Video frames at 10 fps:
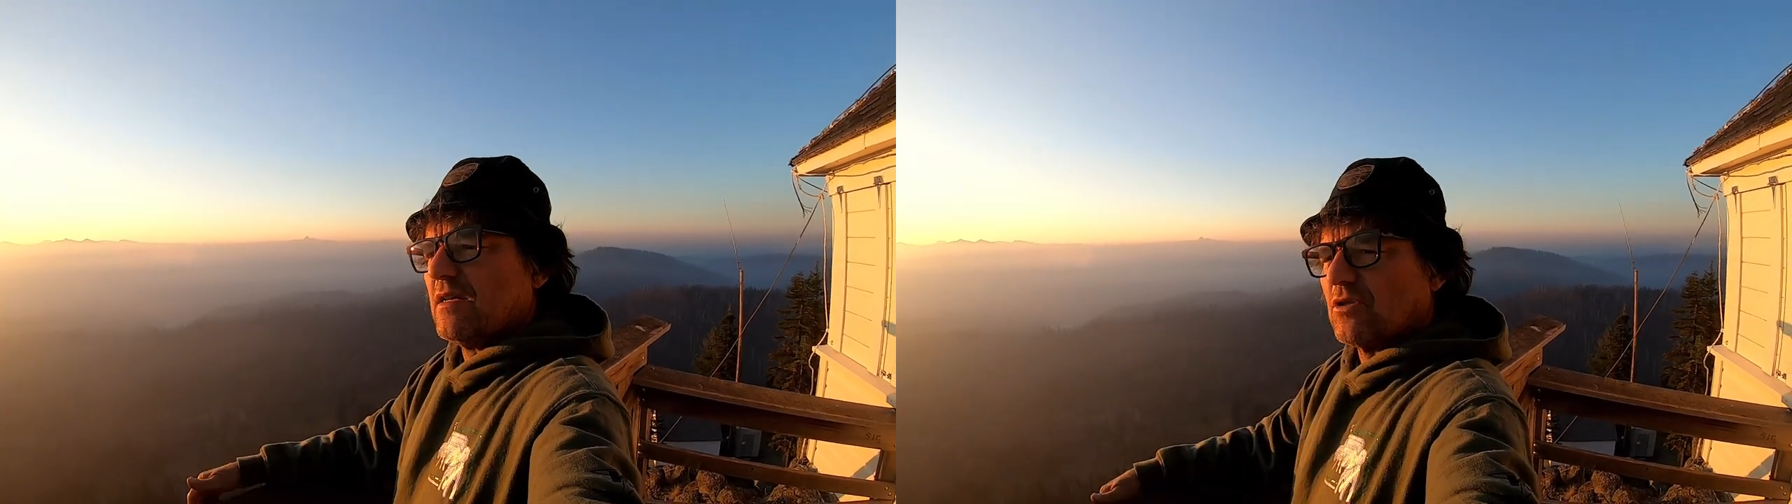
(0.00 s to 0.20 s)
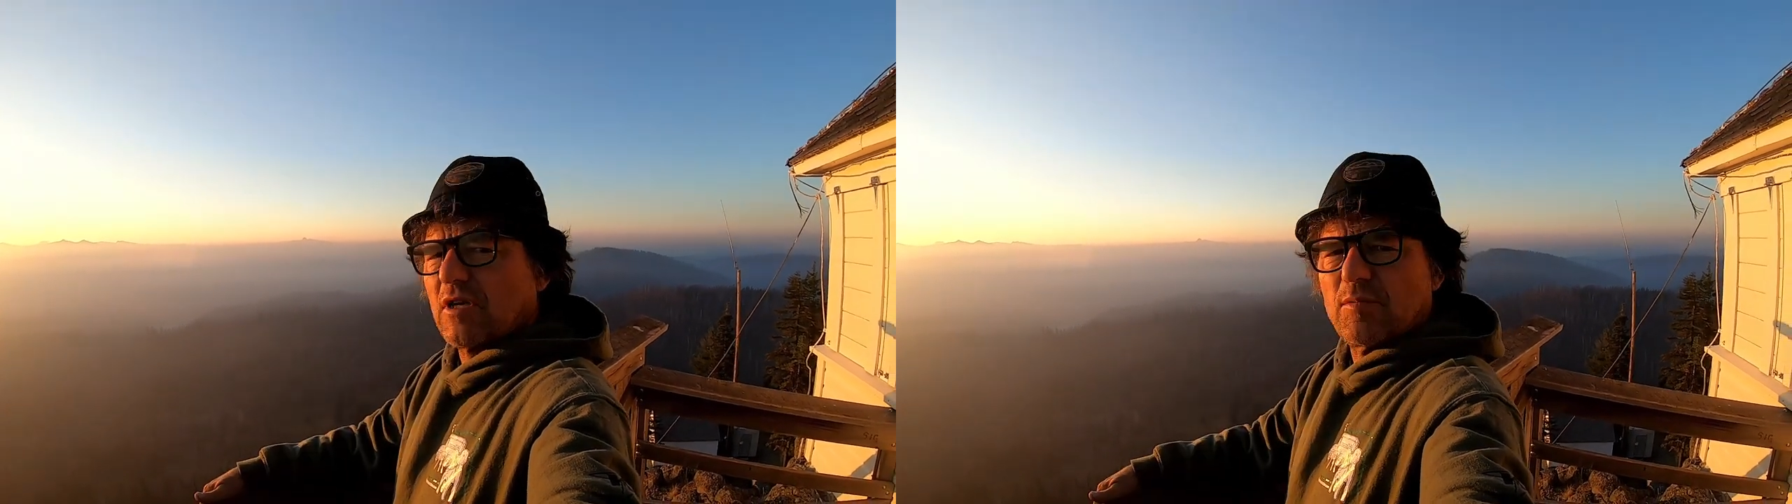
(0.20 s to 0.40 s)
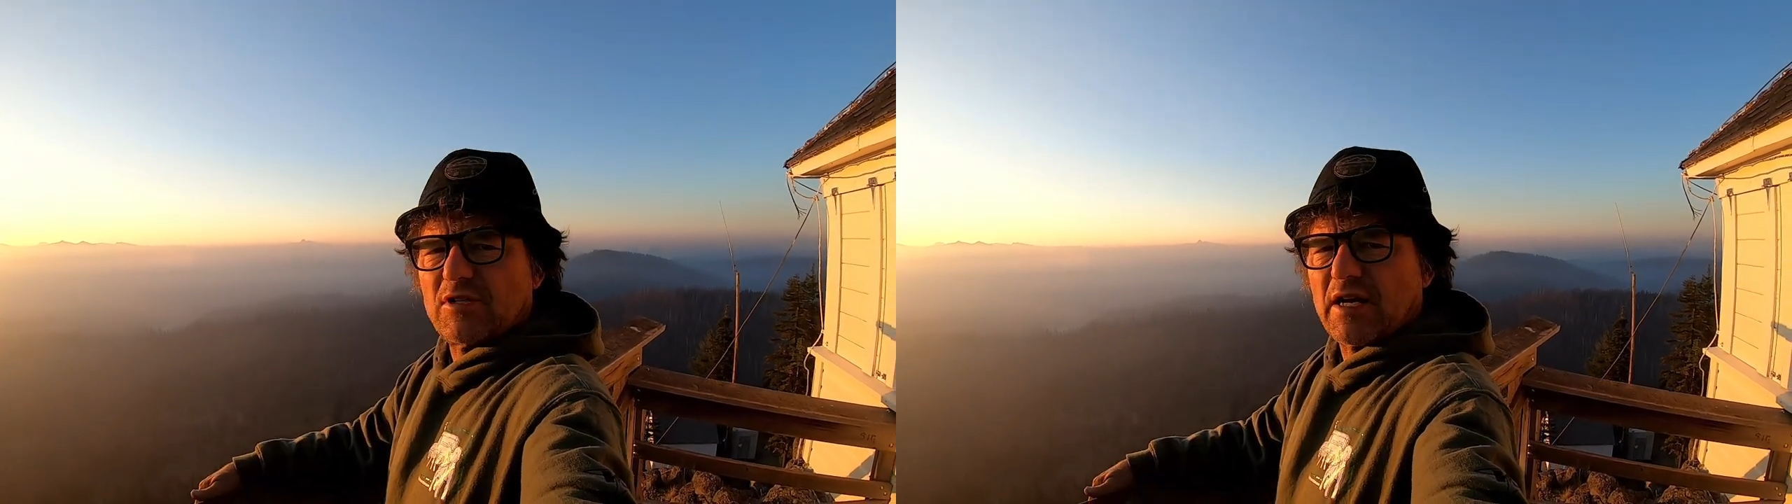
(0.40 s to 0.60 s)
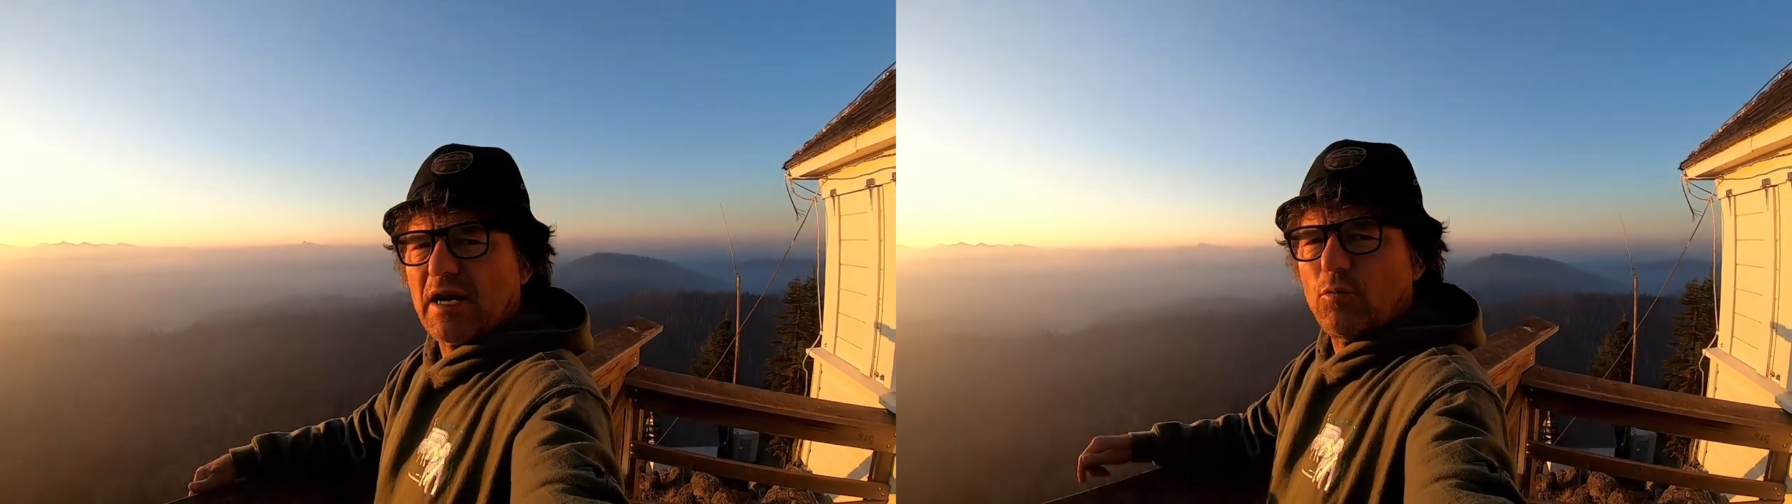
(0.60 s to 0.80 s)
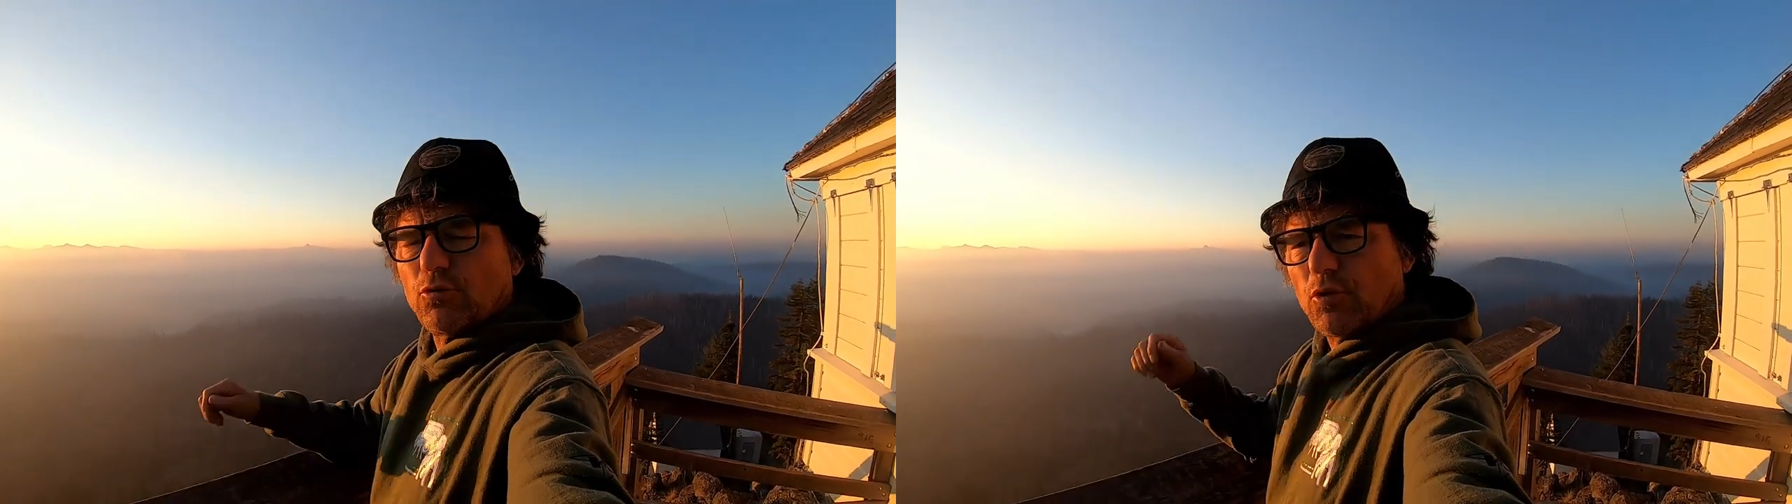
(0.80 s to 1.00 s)
So come check it
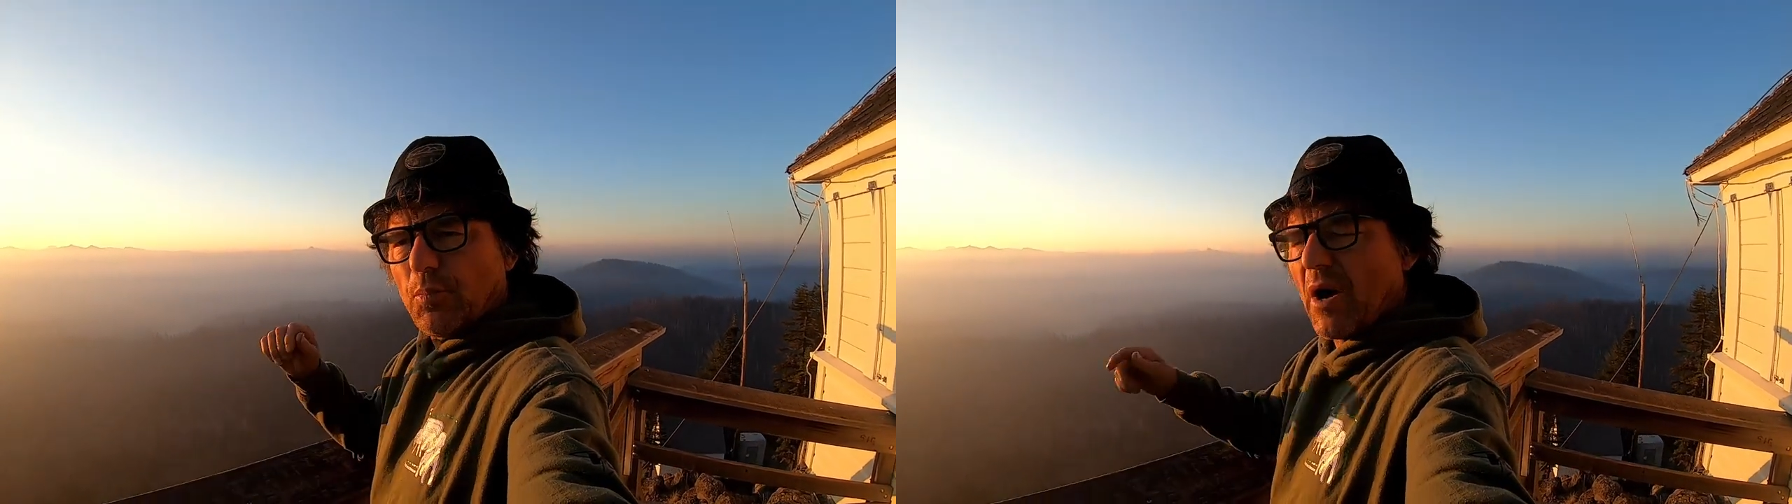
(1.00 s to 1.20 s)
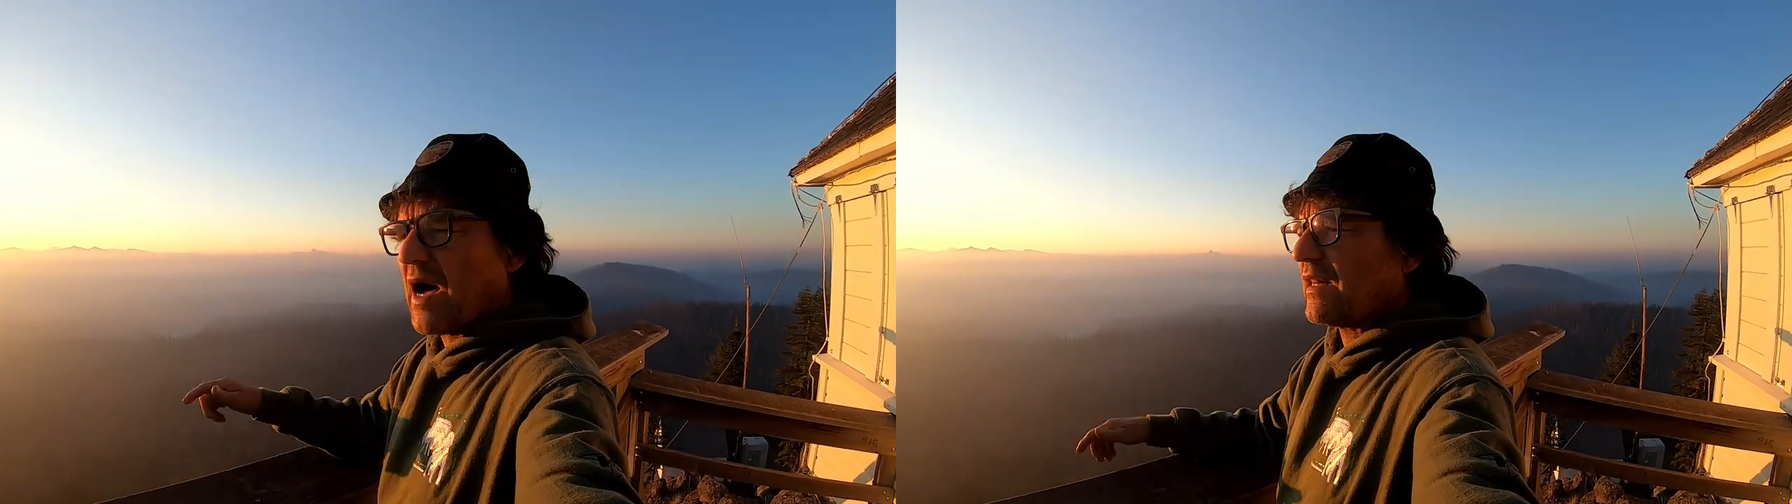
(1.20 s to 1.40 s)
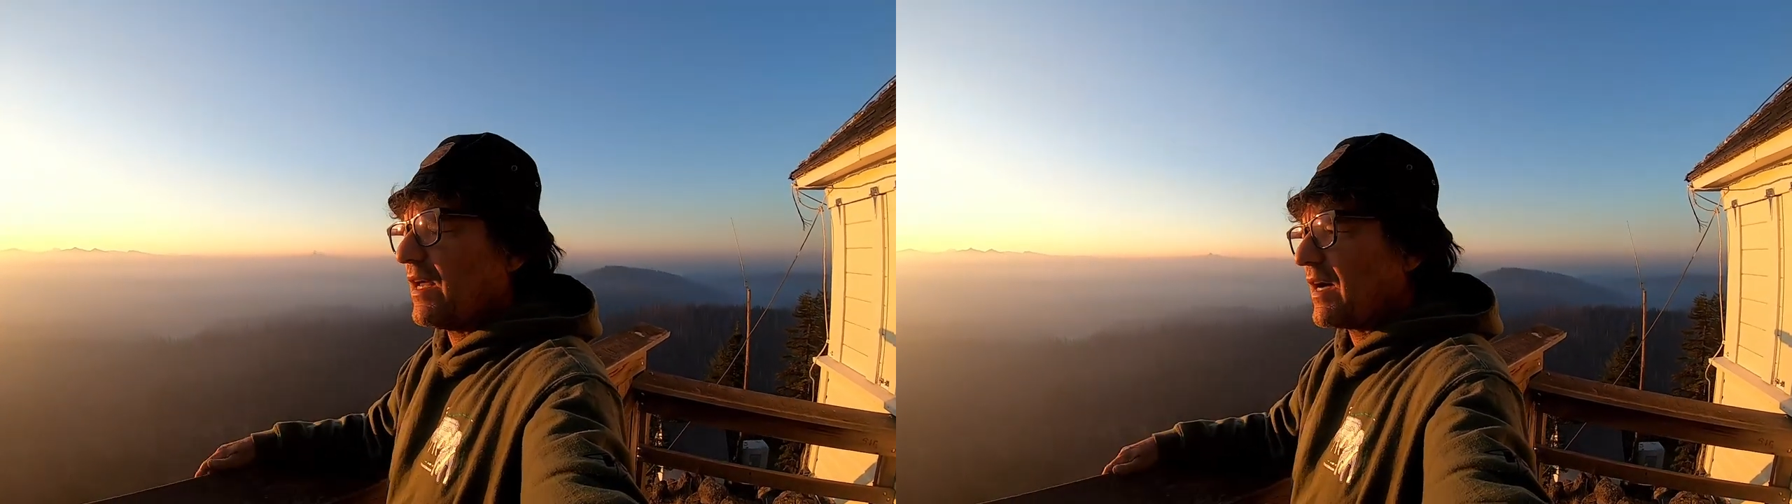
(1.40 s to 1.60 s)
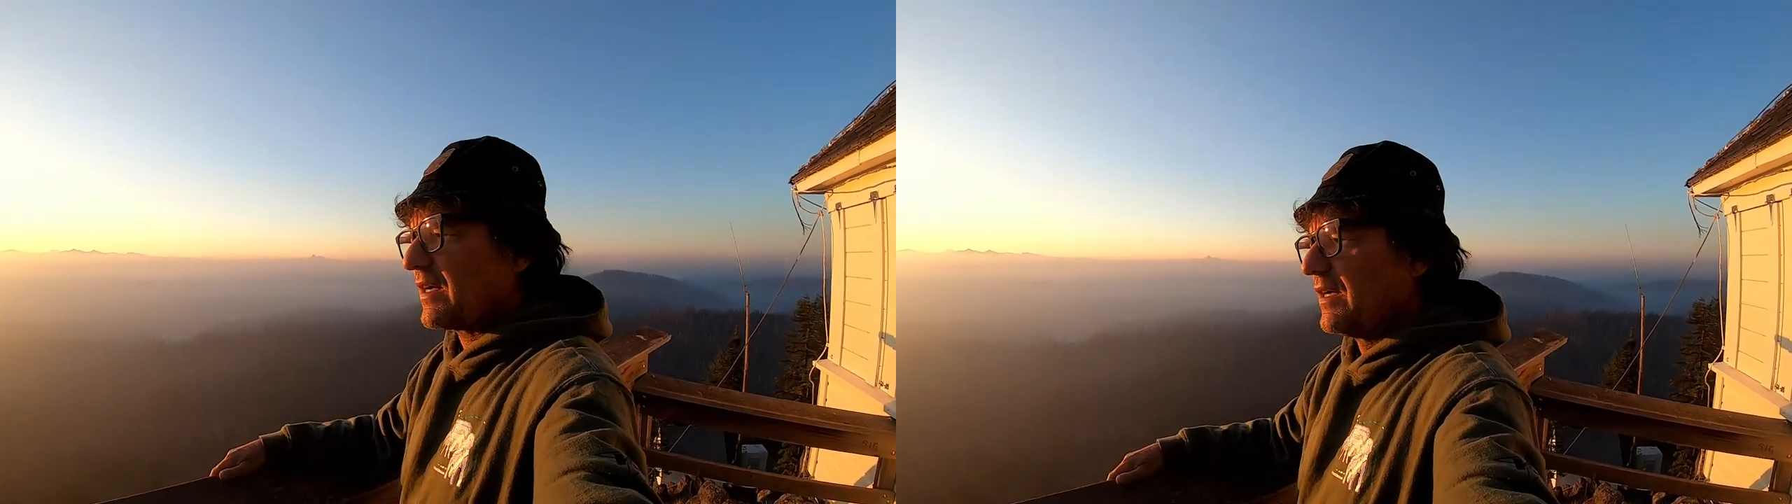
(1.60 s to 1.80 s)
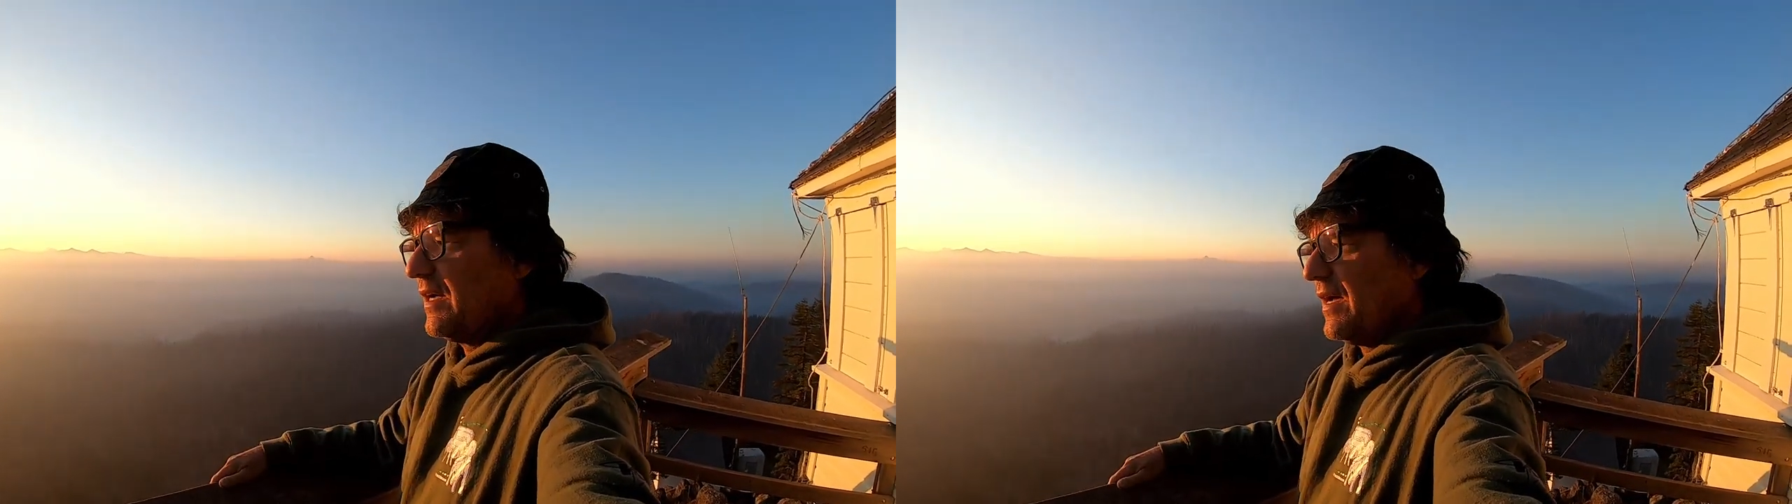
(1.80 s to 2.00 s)
out. We'll do a potluck.